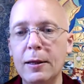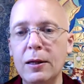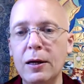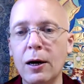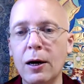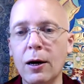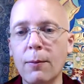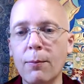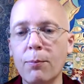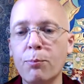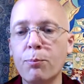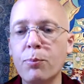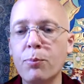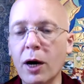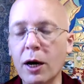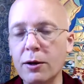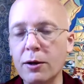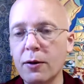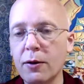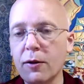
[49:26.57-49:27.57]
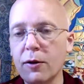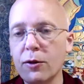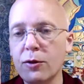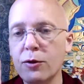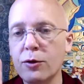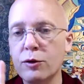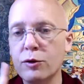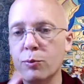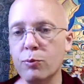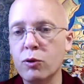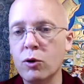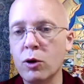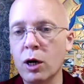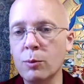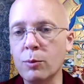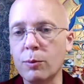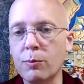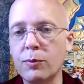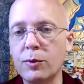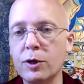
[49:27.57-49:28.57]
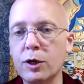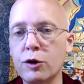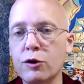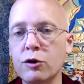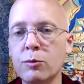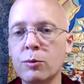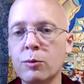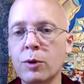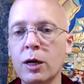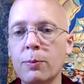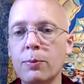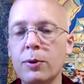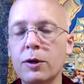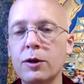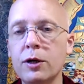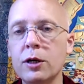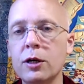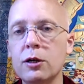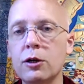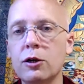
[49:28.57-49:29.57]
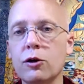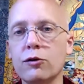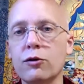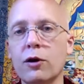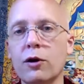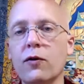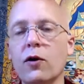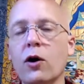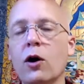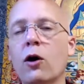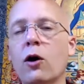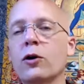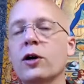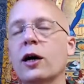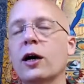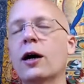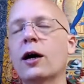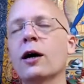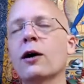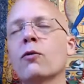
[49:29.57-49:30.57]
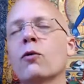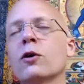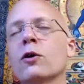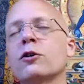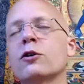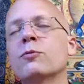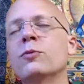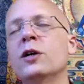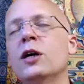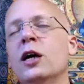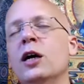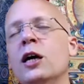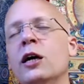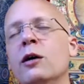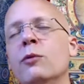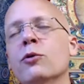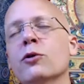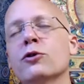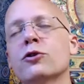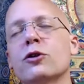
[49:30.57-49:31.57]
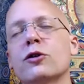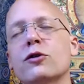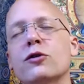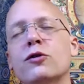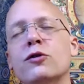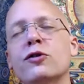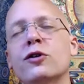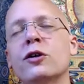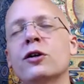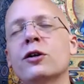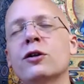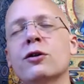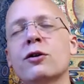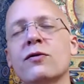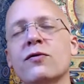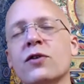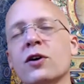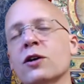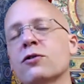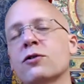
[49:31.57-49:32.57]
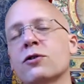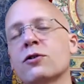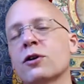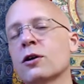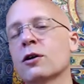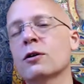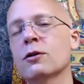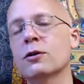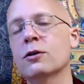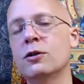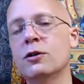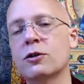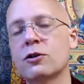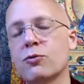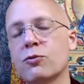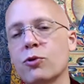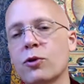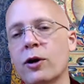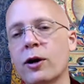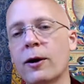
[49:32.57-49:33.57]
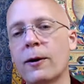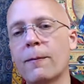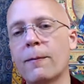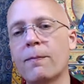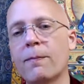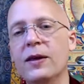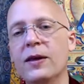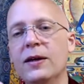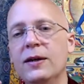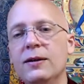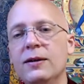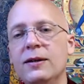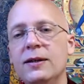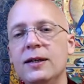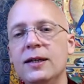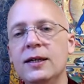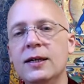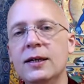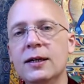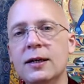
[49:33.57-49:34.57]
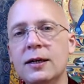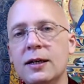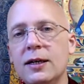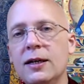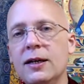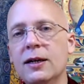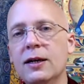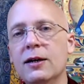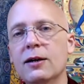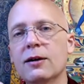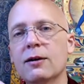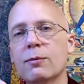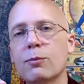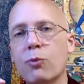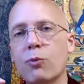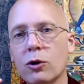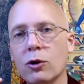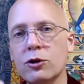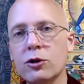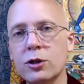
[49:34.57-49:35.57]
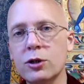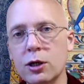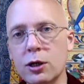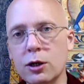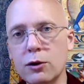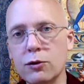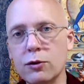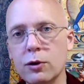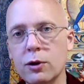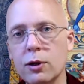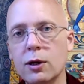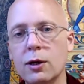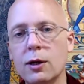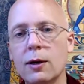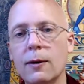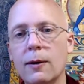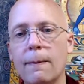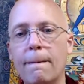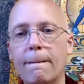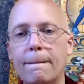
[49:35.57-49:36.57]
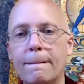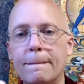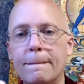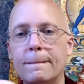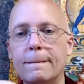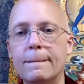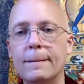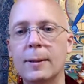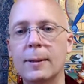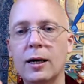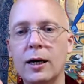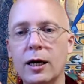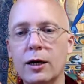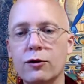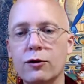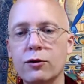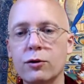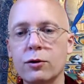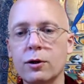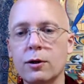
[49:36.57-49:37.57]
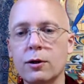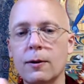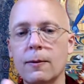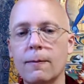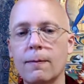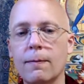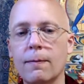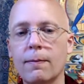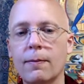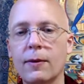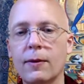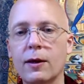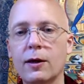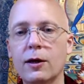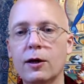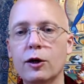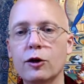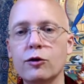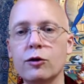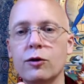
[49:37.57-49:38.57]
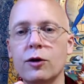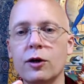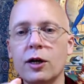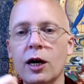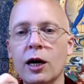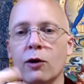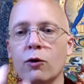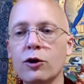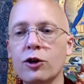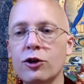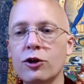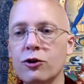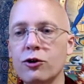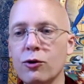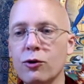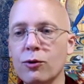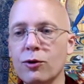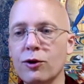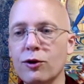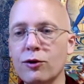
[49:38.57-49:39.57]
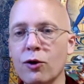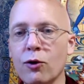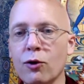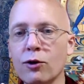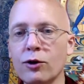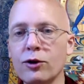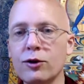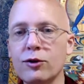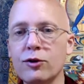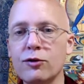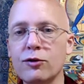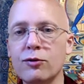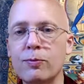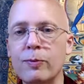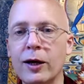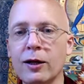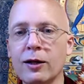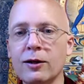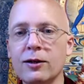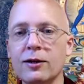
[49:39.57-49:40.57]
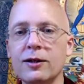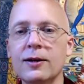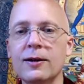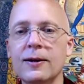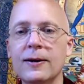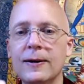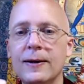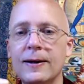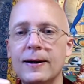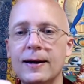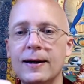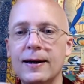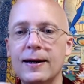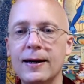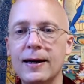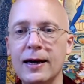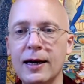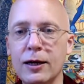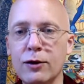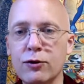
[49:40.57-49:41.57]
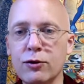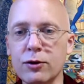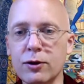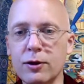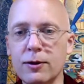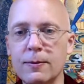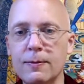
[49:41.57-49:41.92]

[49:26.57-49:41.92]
Um, but there's a problem because you might be thinking to yourself, okay, I want to be able to sing the Vajradhara lineage prayer in Portuguese. Excellent. So you think, I want to do it with His Holiness's melody. Excellent.